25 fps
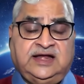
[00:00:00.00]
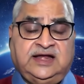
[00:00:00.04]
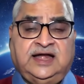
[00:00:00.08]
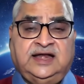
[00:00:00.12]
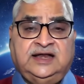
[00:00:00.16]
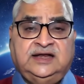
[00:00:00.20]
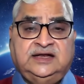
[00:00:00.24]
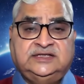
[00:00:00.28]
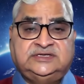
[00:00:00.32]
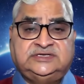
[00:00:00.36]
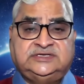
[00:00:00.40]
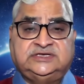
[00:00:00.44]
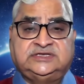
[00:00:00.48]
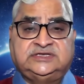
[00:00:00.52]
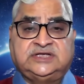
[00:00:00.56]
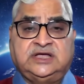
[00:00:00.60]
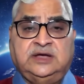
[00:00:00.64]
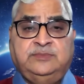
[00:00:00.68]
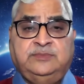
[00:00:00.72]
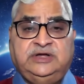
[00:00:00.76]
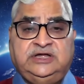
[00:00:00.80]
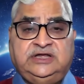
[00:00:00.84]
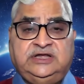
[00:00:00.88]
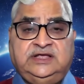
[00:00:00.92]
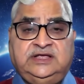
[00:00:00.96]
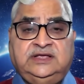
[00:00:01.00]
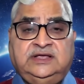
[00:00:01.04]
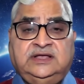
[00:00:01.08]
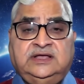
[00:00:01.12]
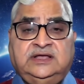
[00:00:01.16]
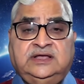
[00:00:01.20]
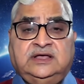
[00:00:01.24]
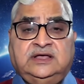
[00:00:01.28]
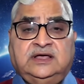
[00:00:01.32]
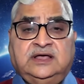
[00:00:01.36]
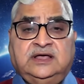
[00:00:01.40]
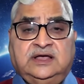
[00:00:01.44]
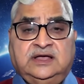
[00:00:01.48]
analysis committee
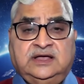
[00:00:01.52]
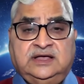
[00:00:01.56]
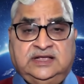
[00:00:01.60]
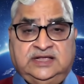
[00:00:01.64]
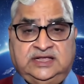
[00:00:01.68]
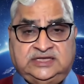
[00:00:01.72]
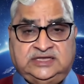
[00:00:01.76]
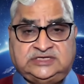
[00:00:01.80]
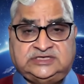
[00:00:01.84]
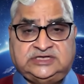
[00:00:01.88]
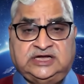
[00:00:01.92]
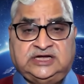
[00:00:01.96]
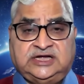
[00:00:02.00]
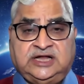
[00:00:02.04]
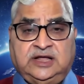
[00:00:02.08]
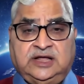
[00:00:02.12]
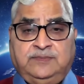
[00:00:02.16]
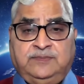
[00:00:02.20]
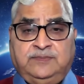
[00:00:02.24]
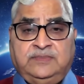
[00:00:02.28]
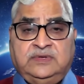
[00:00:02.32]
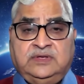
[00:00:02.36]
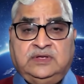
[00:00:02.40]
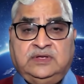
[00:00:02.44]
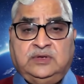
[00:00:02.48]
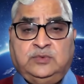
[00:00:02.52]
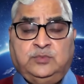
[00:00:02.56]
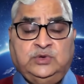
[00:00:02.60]
is set up,